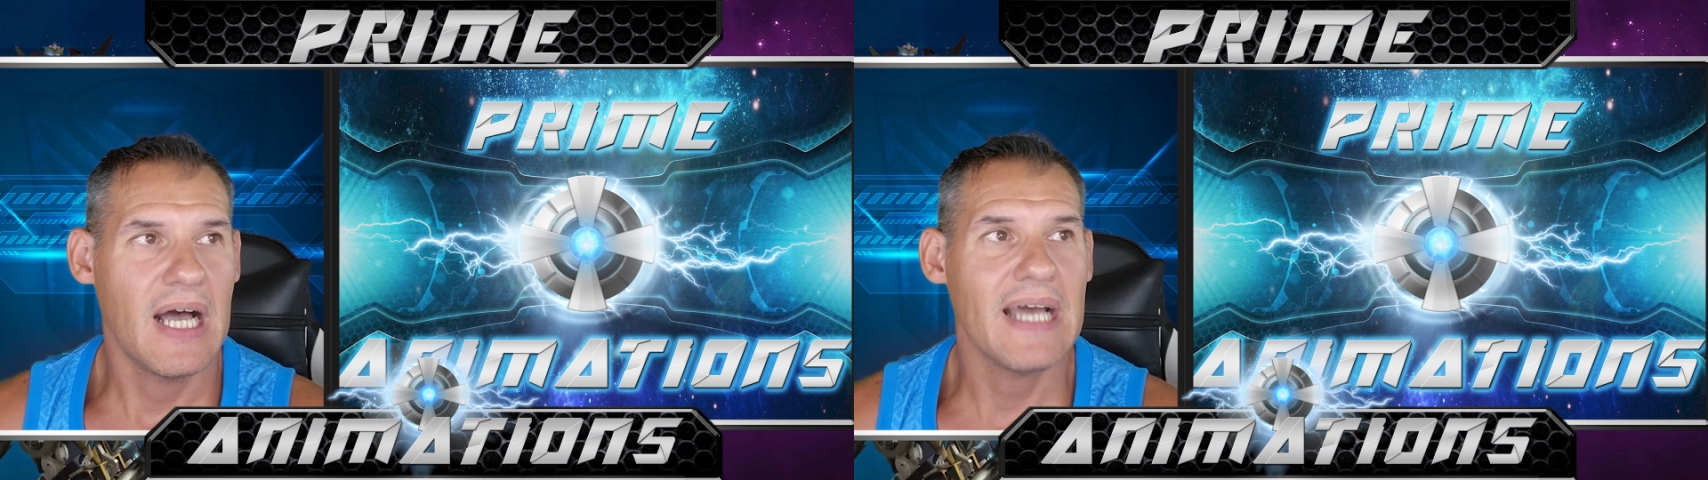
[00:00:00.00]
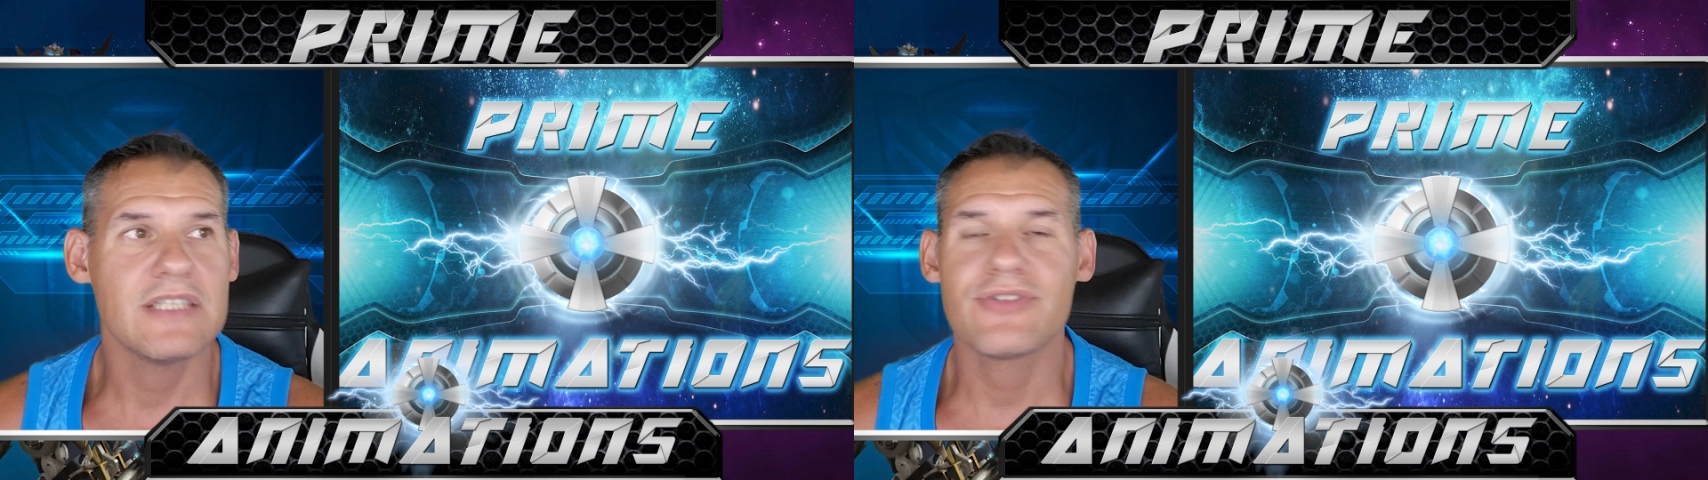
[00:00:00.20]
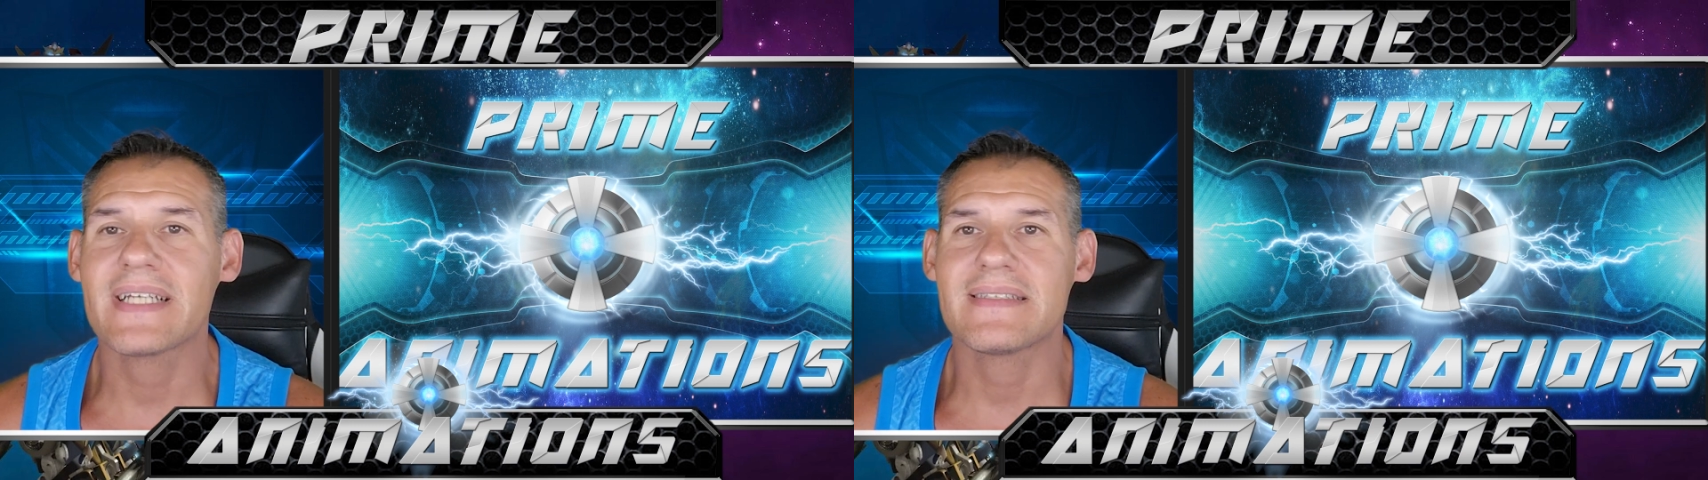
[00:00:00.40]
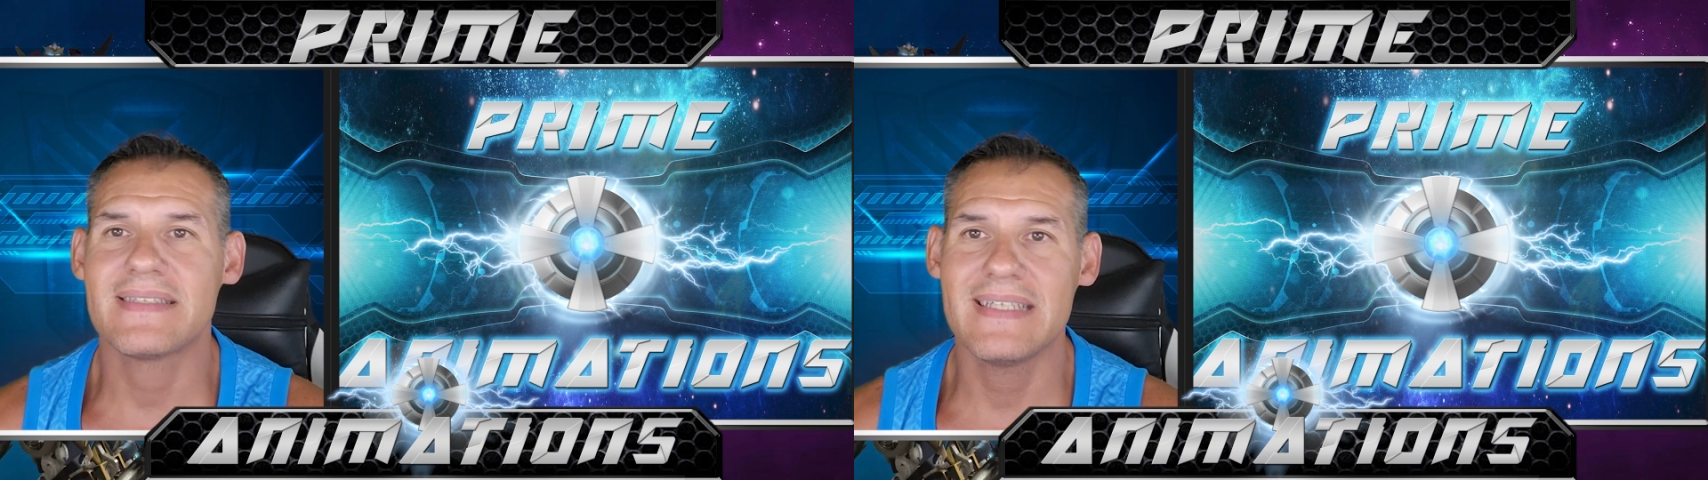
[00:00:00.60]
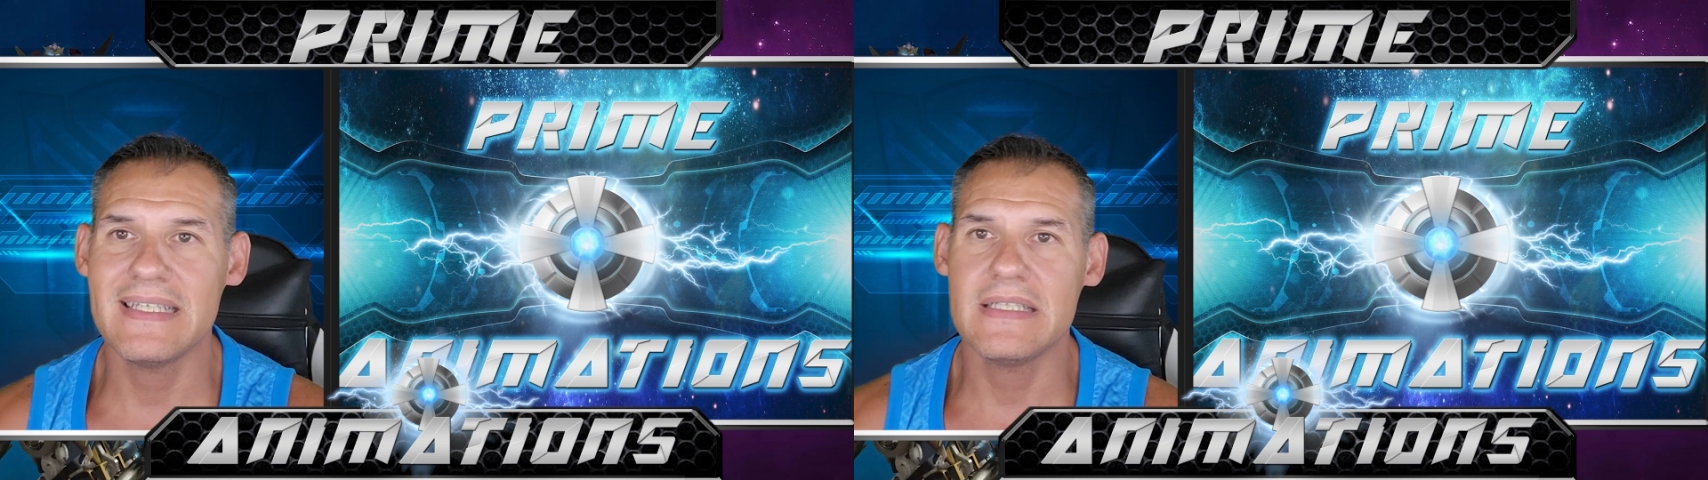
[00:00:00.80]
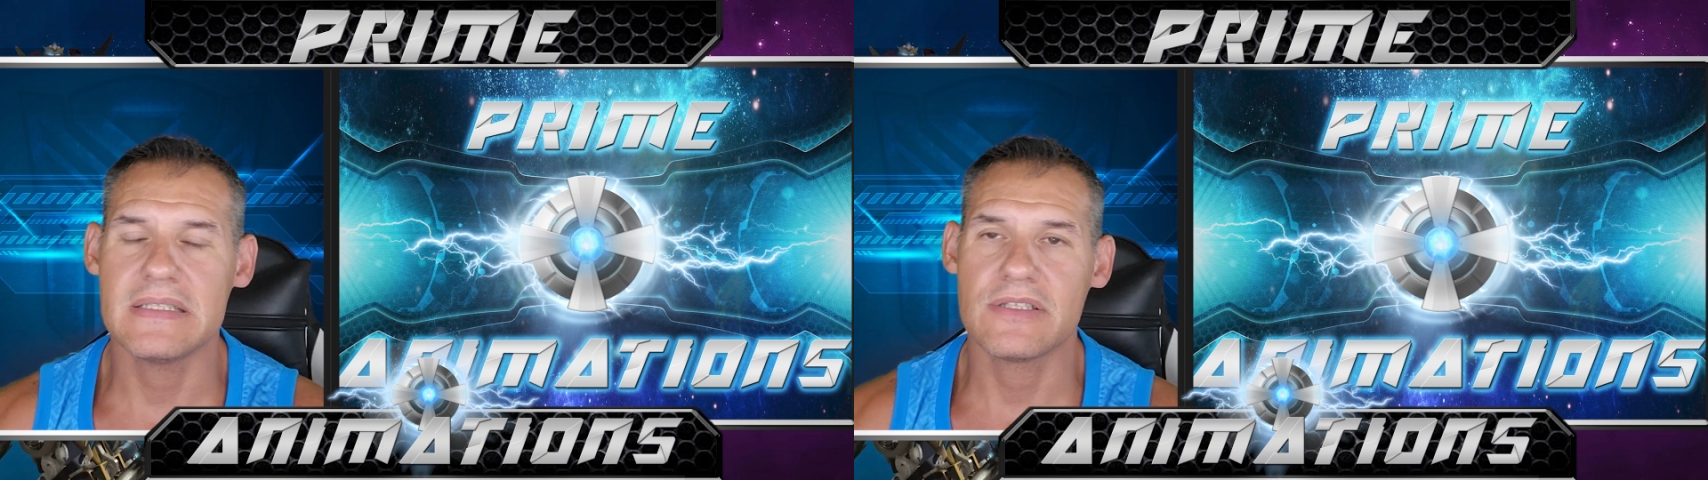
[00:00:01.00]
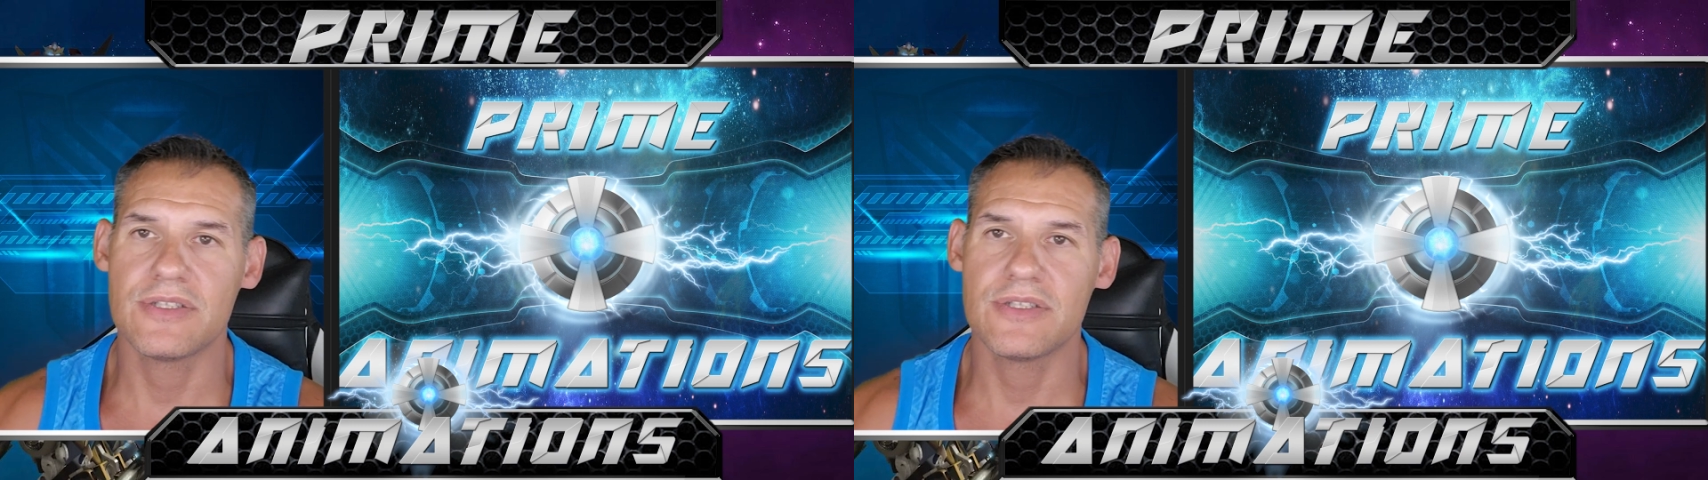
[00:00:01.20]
Hydrax City,